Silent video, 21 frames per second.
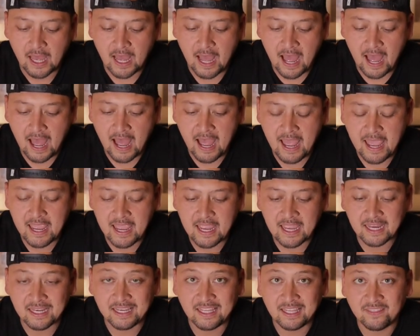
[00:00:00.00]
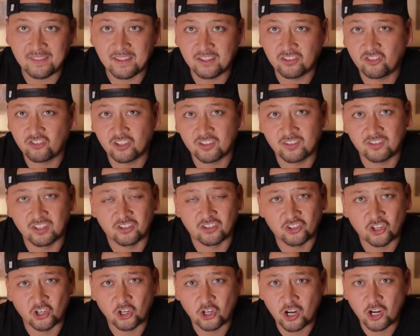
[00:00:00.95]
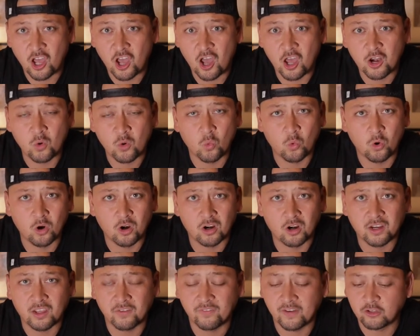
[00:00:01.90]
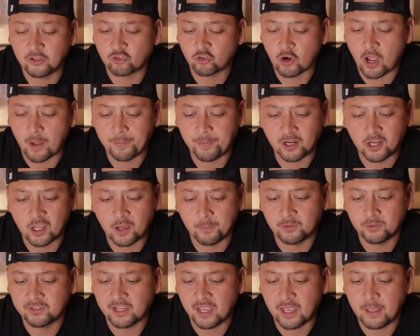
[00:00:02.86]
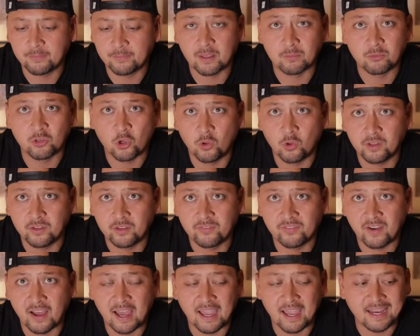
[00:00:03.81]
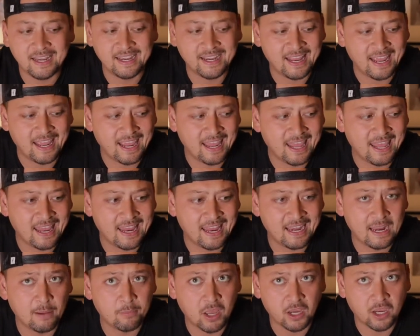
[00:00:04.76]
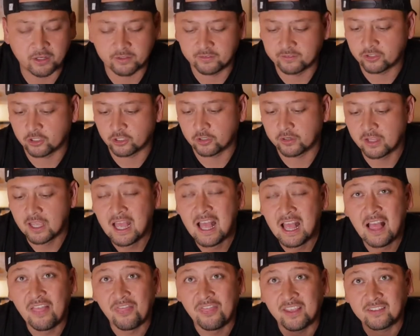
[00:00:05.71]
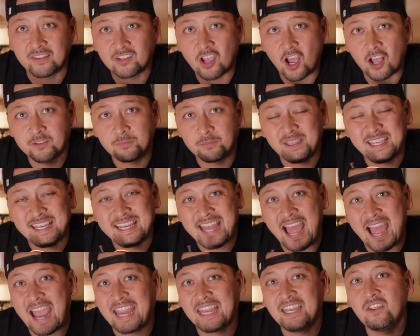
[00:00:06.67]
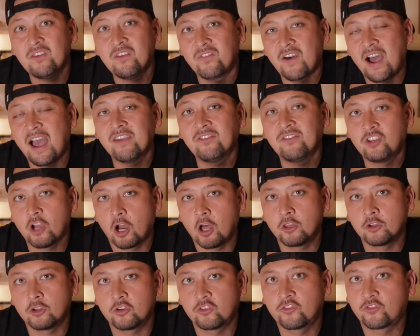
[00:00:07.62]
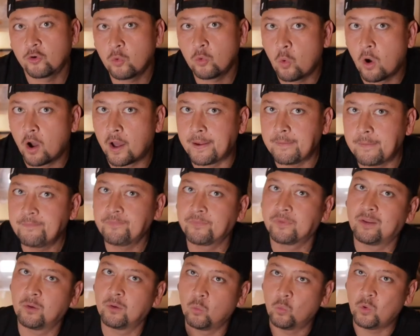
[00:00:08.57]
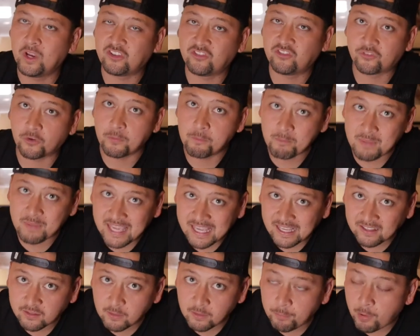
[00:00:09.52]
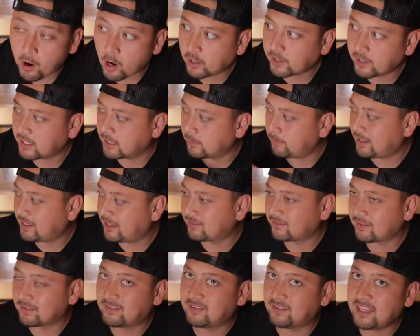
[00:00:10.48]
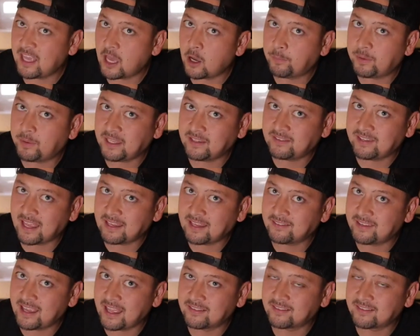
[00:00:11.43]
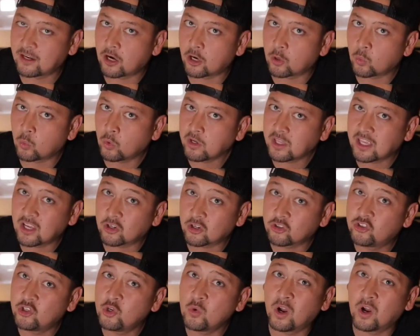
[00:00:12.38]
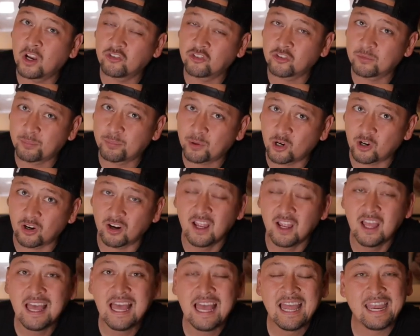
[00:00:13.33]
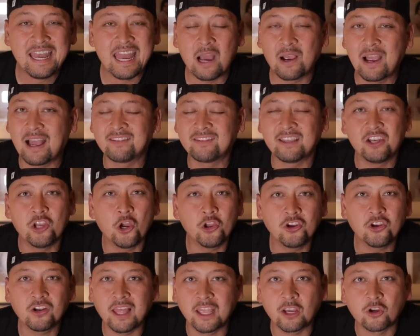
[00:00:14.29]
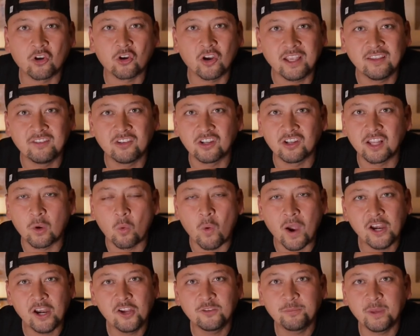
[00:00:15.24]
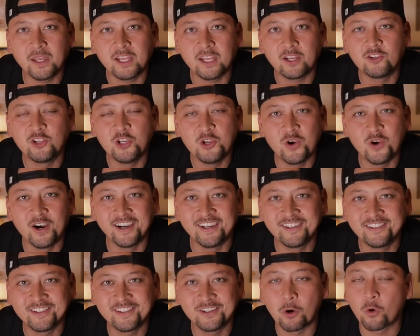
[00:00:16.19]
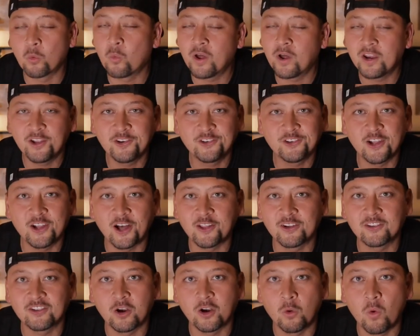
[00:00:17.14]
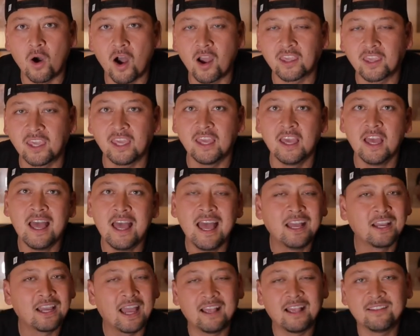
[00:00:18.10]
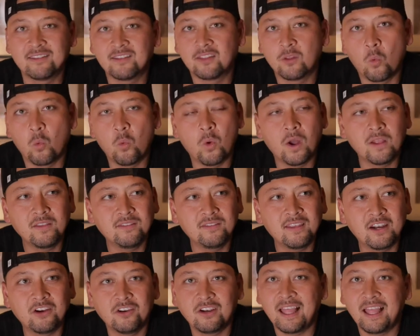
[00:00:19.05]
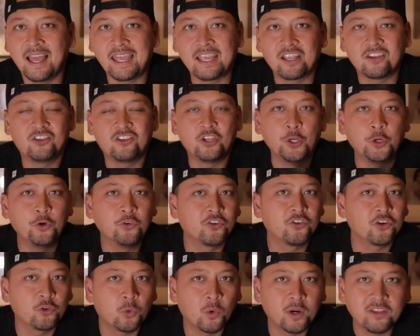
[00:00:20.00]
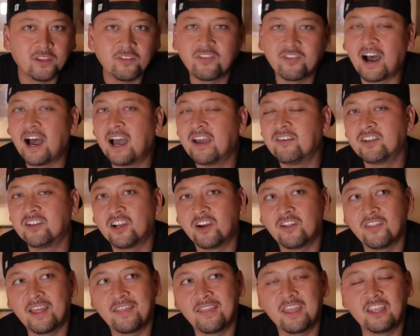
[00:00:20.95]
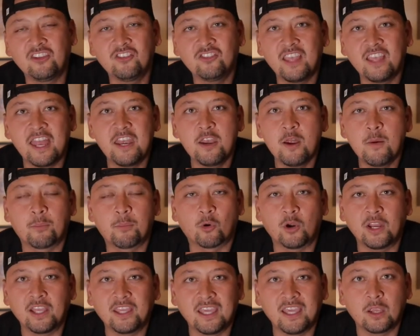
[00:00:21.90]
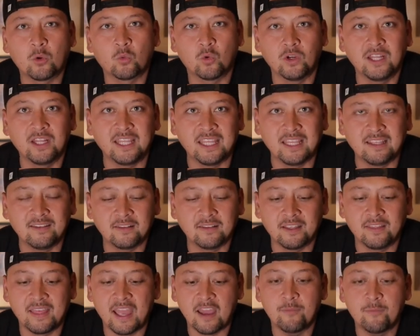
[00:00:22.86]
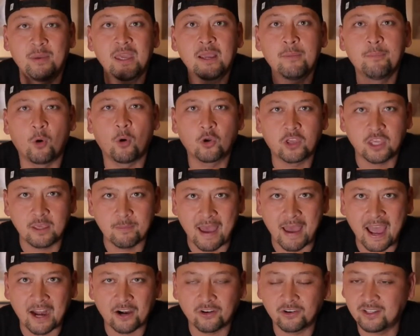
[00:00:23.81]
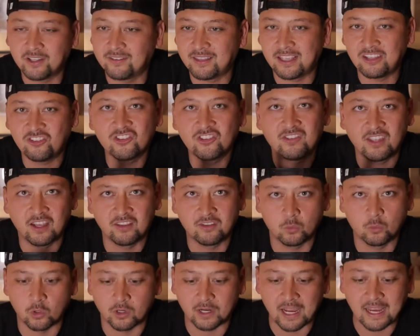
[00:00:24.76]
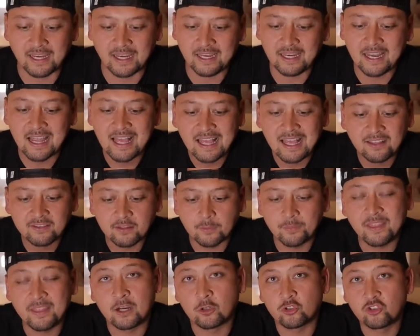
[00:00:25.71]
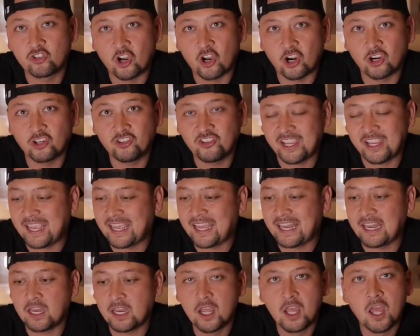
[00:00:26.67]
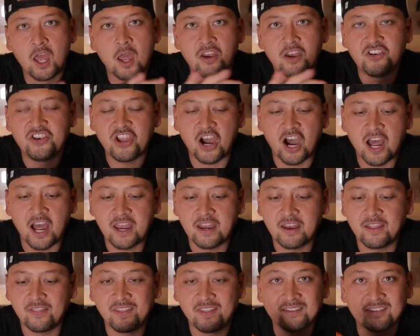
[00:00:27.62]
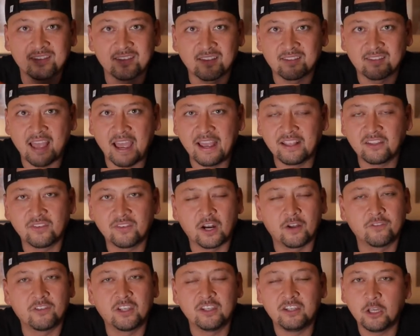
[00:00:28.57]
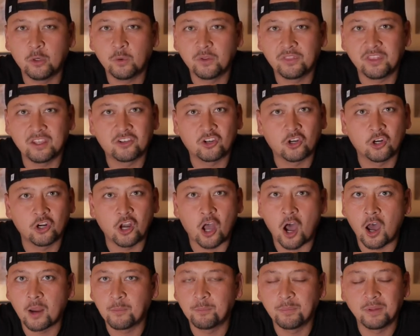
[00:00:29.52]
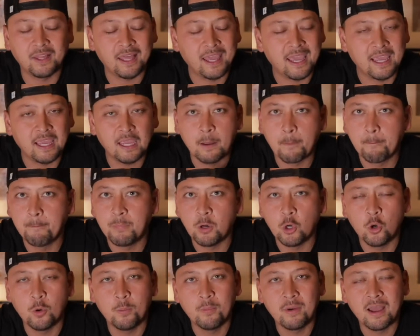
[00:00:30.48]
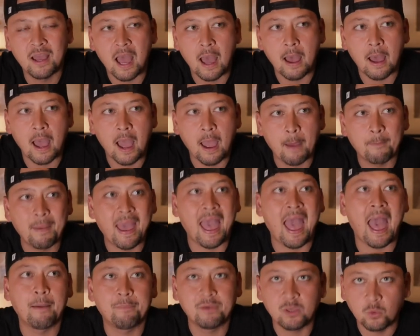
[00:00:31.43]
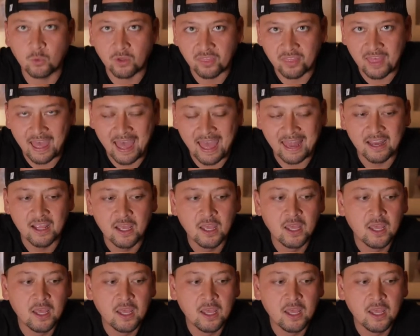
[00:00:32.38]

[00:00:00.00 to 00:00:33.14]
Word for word: I need this just to turn on, work. If I drop it a couple times, I'm totally fine, and I'm not concerned. This cost me $95 for one, which for me is a bargain because the CLP 1010s that aren't working are $200 per. Now guys, I know you're like crazy. You're like, why are you spending $200 or $100 on a walkie? Guys, the ones that are like 2 for $25 and all that, they just end up breaking really easily. They have big bulky batteries. It just doesn't work. I need something that'll charge in, done. This is the size of it. I don't have to deal with it. Turn on, play, boom. I'm happy with that.